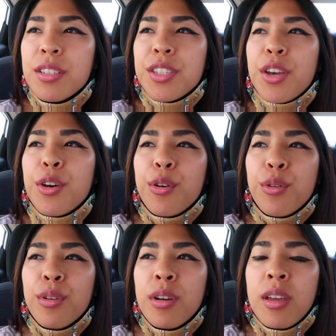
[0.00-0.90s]

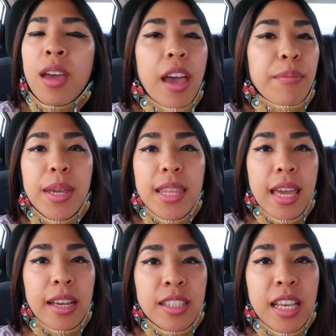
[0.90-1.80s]
so made
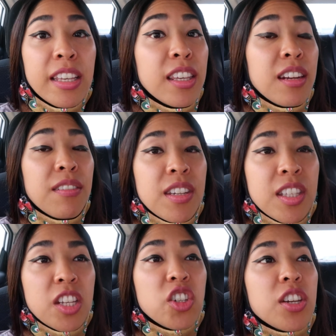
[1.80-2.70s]
that executive
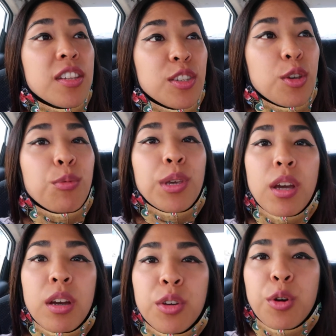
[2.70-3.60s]
decision. So we
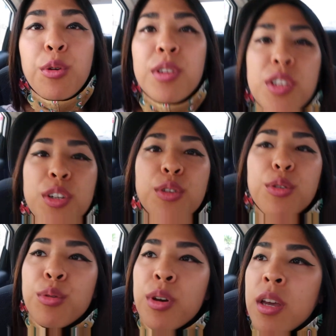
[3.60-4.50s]
are going to,